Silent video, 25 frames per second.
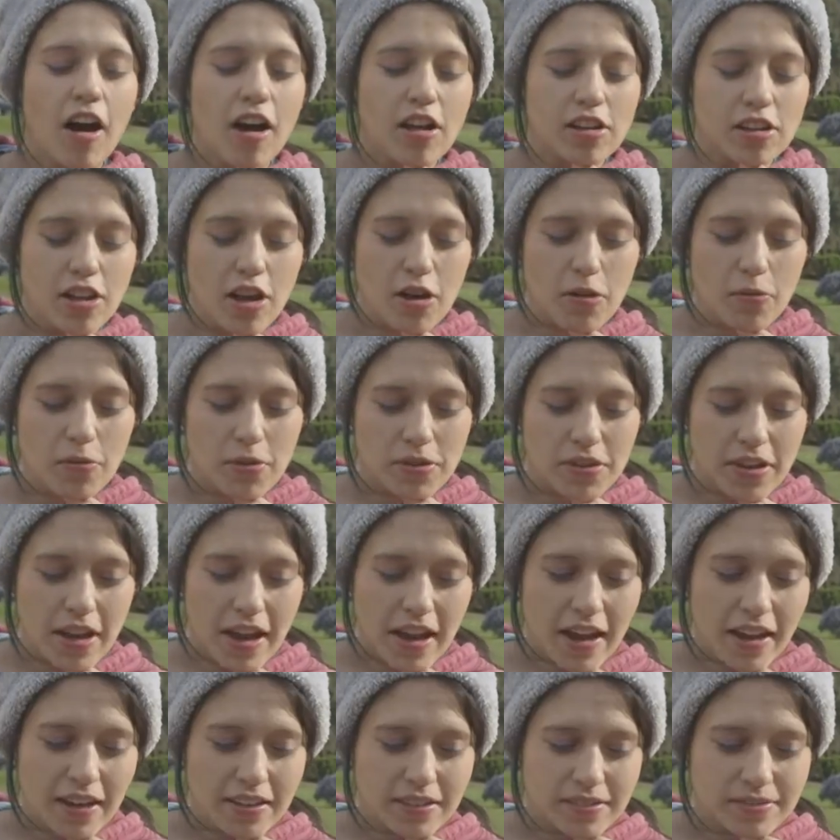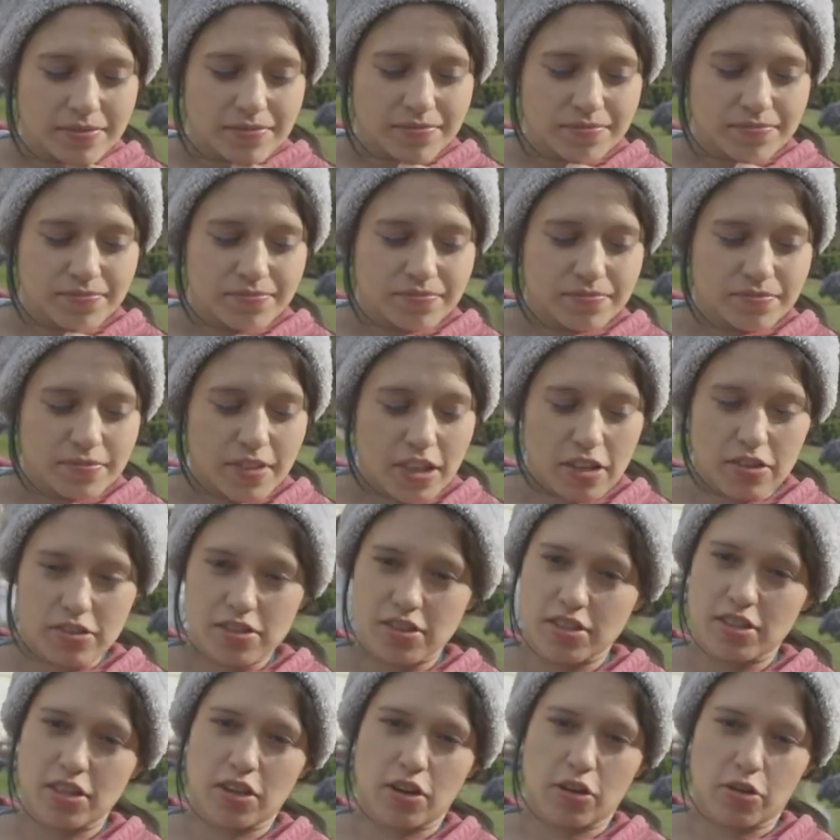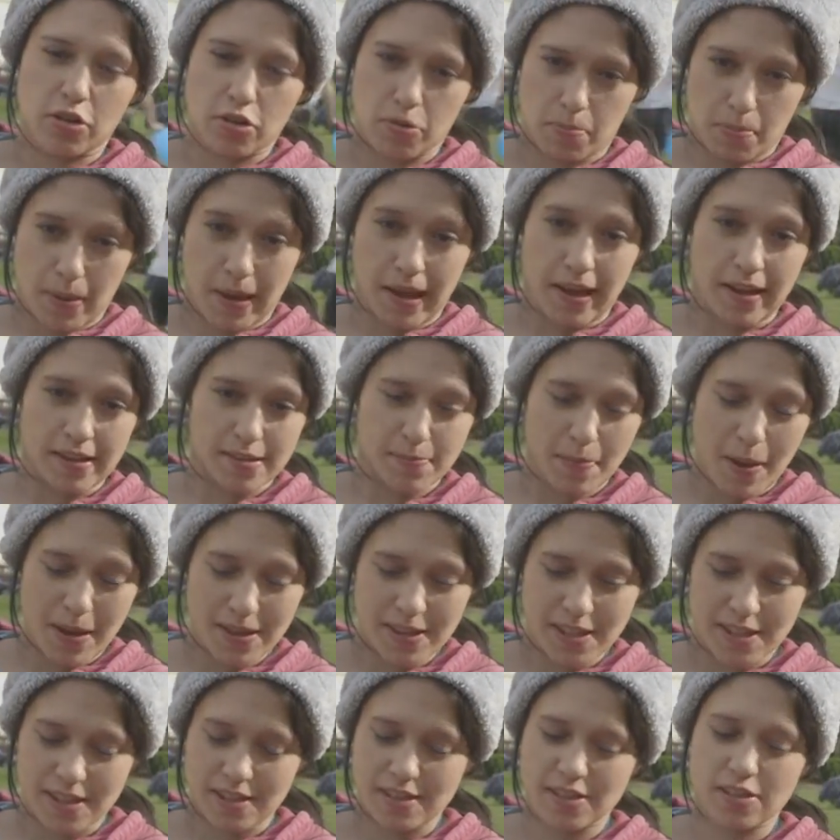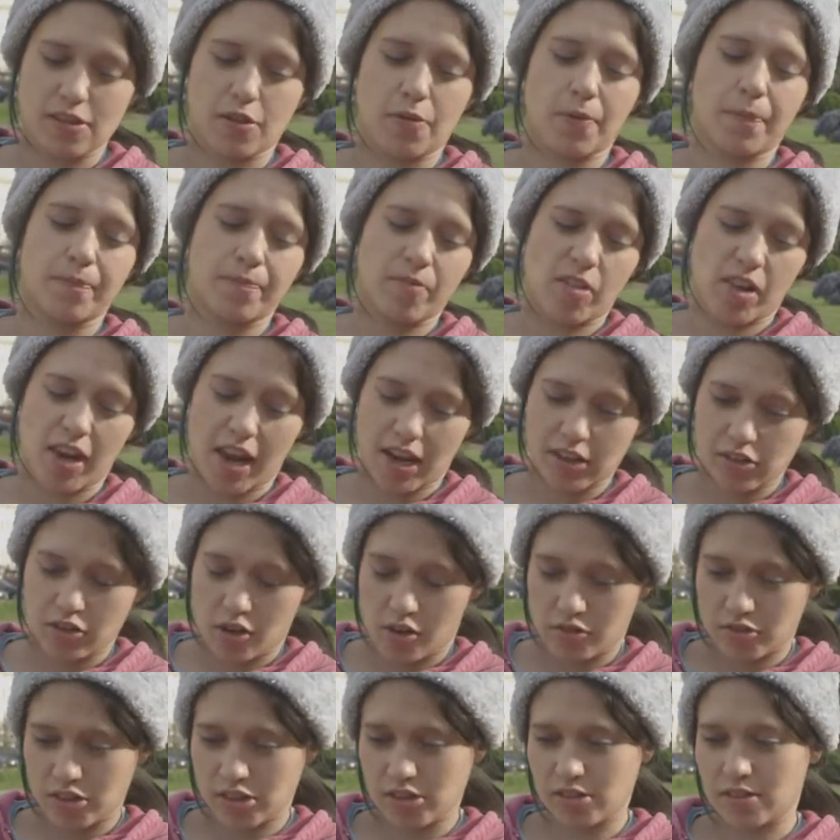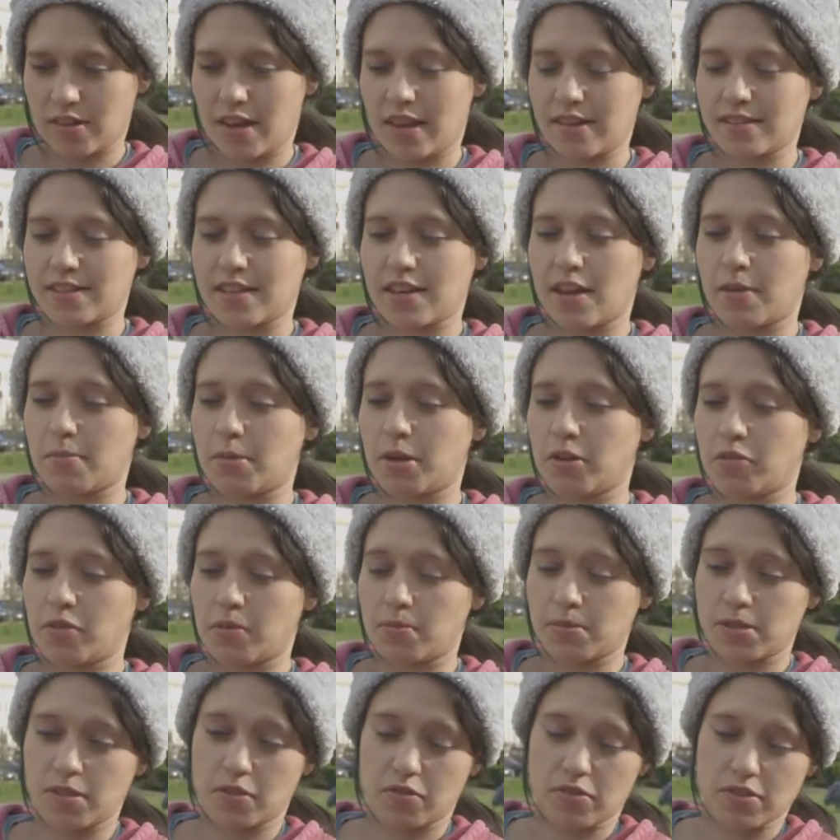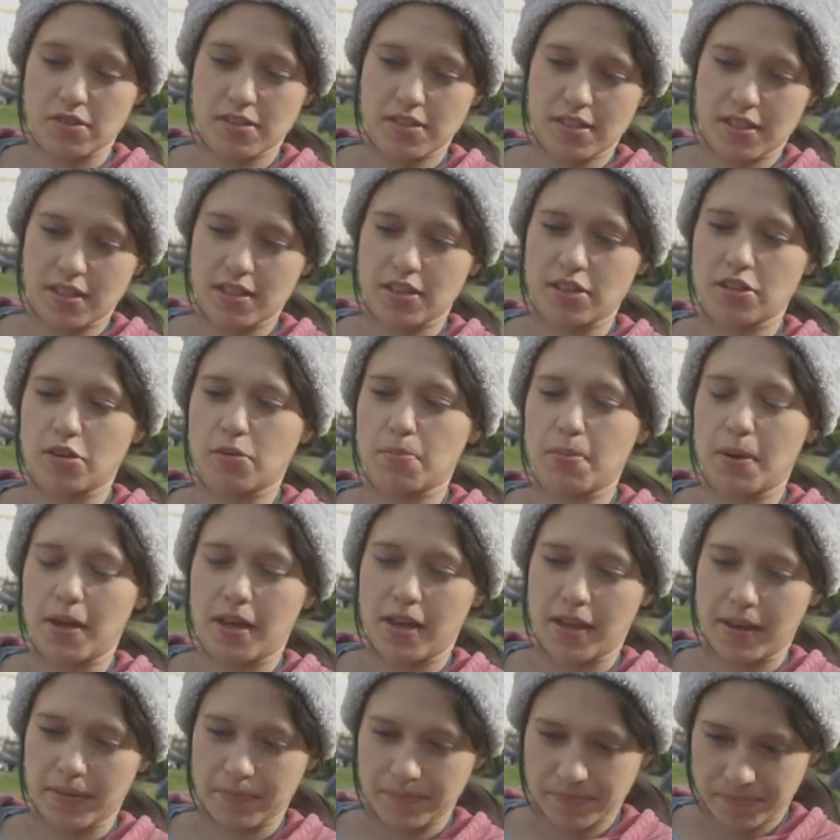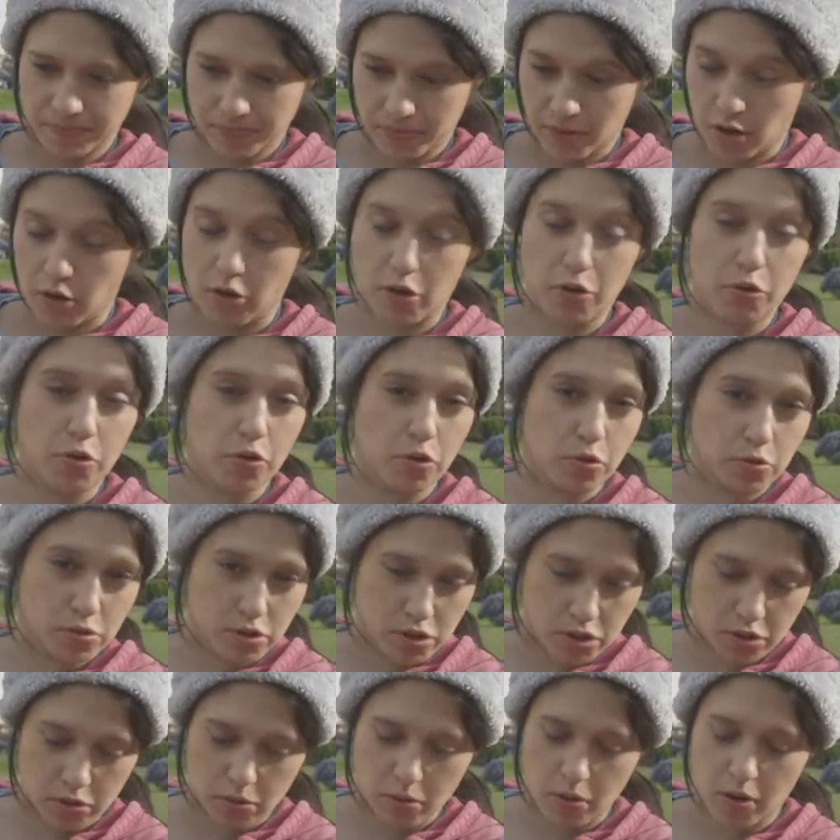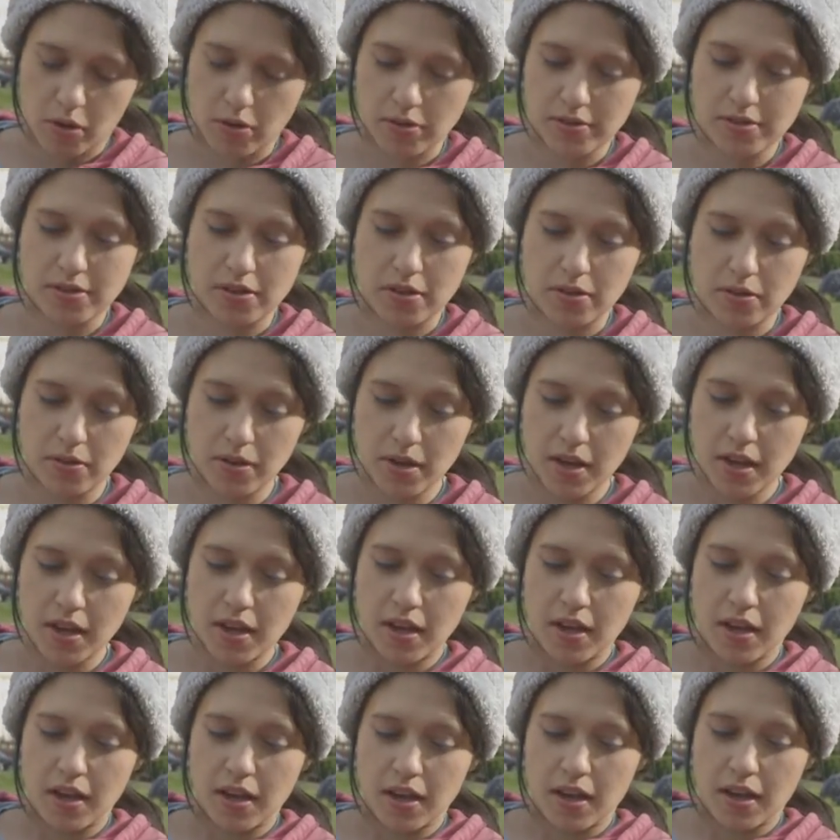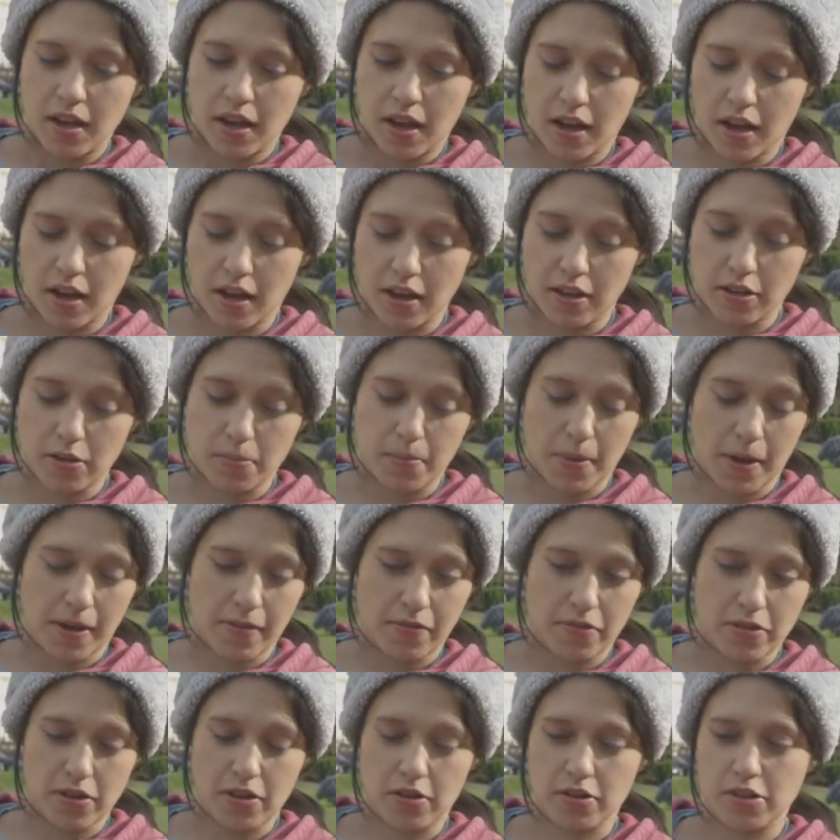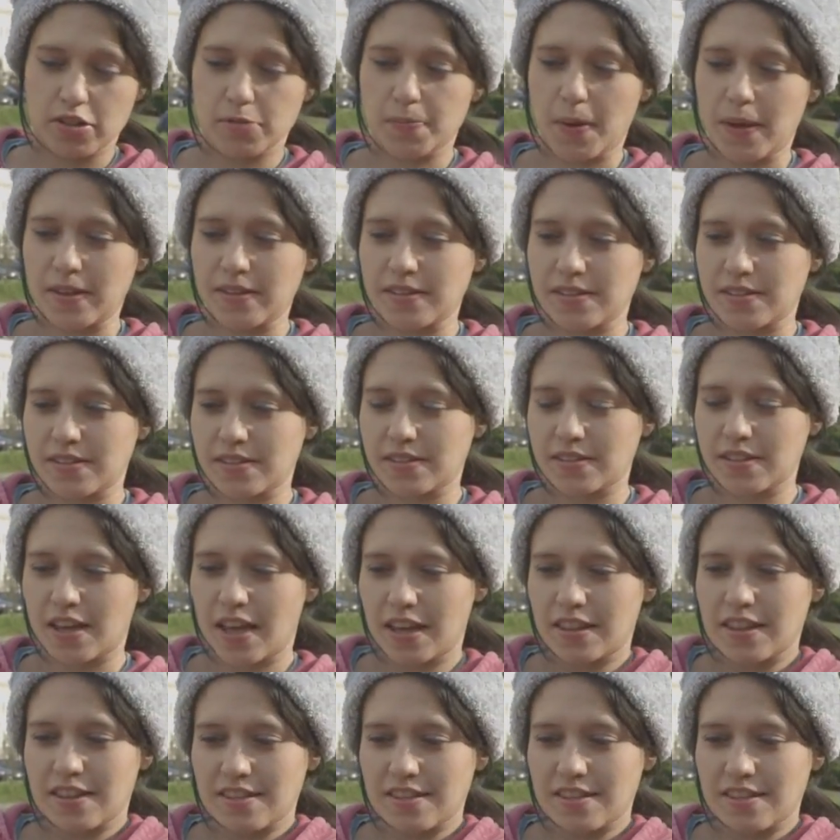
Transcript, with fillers: Along with that, there's, you know, you pay expenses, so if an actor have to, has to come in from a different city, you'll pay, our crew too also, uh, you pay for their expenses. And